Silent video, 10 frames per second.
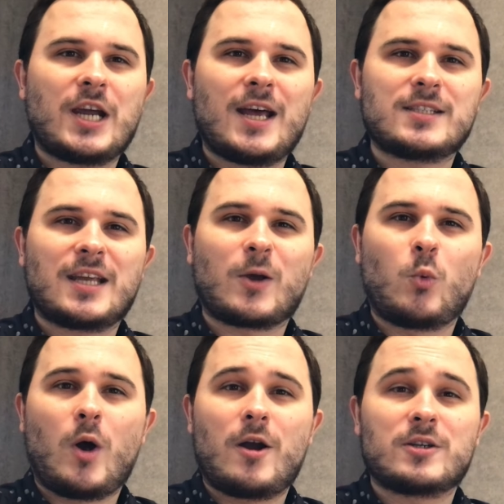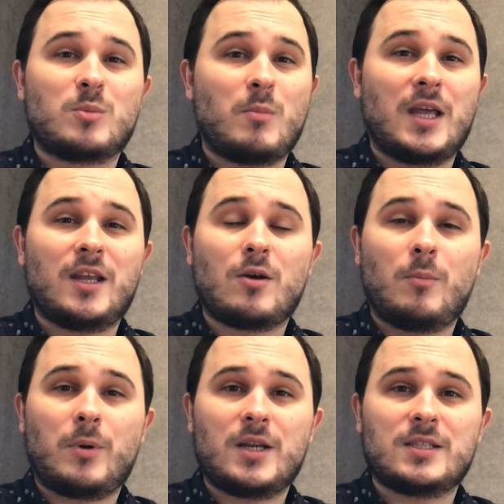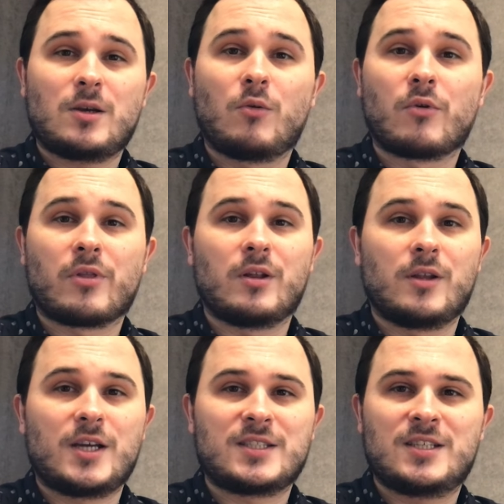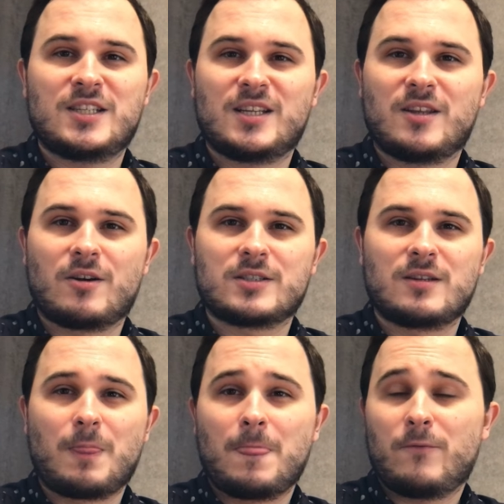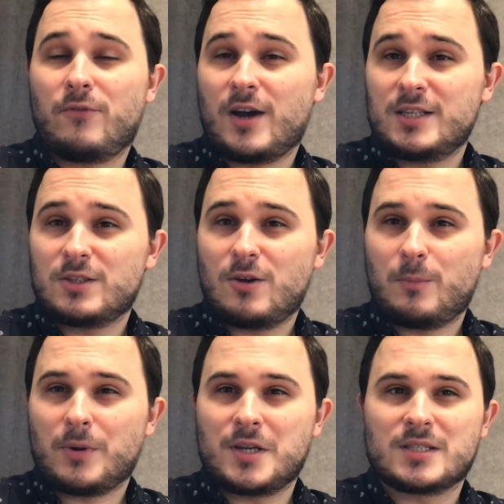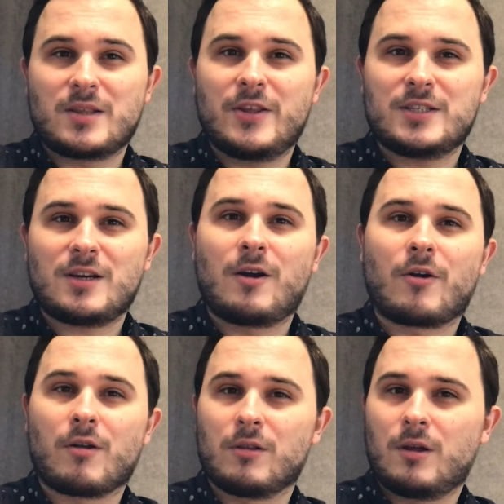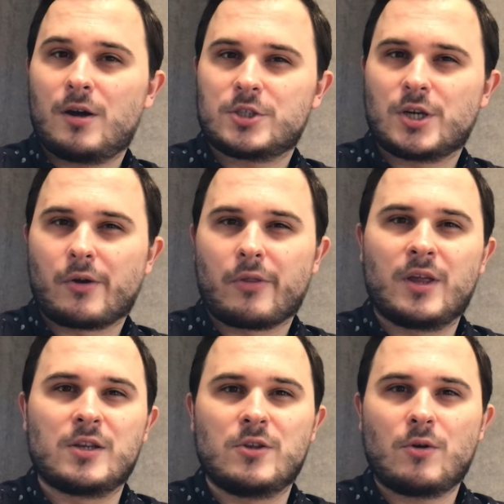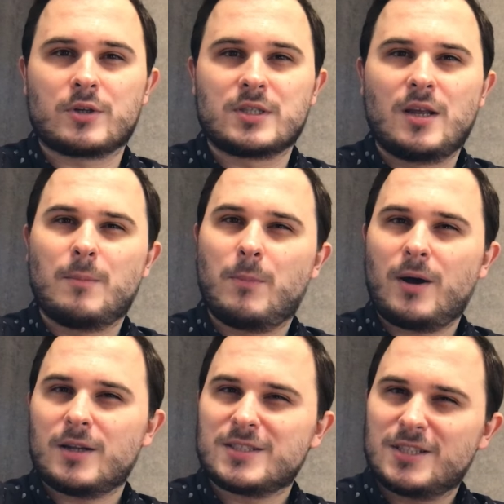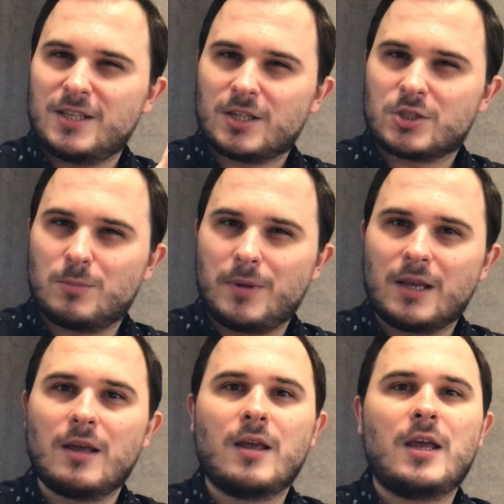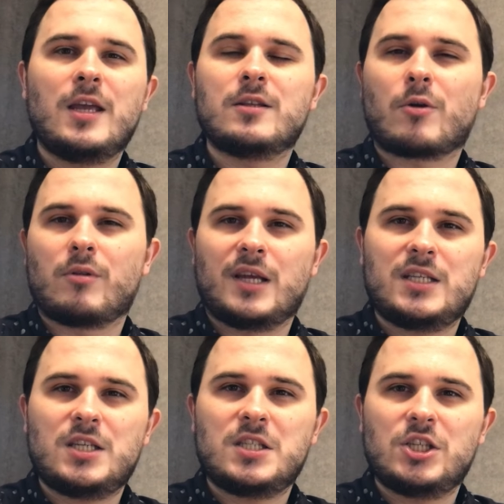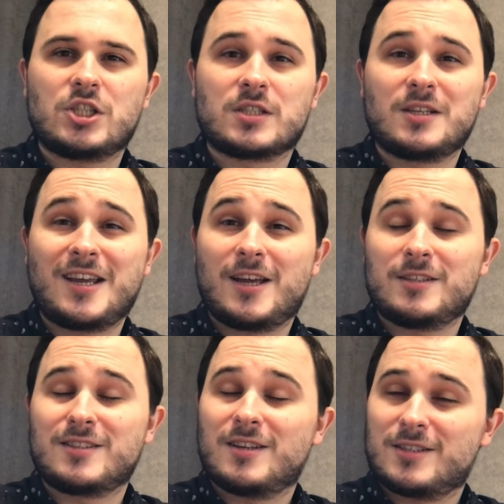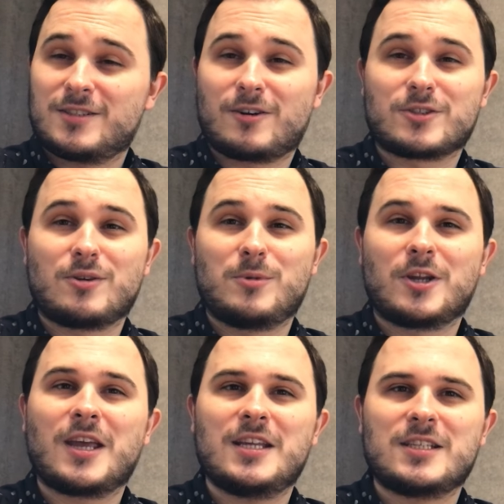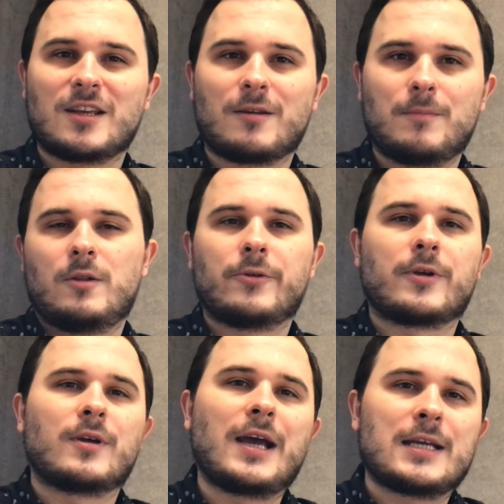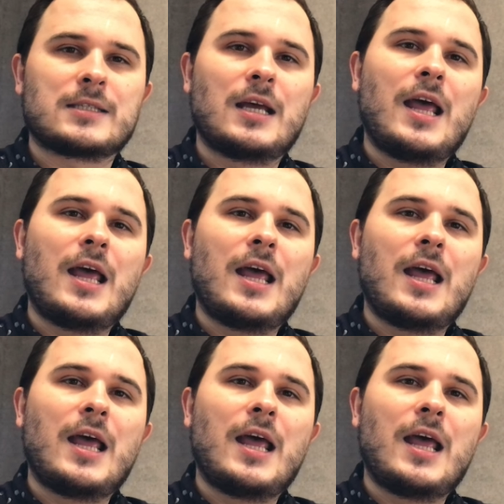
has acquired many companies over the last 10 years. Find companies that are larger than yours, but not too big, in related niches and start communicating. Look, guys,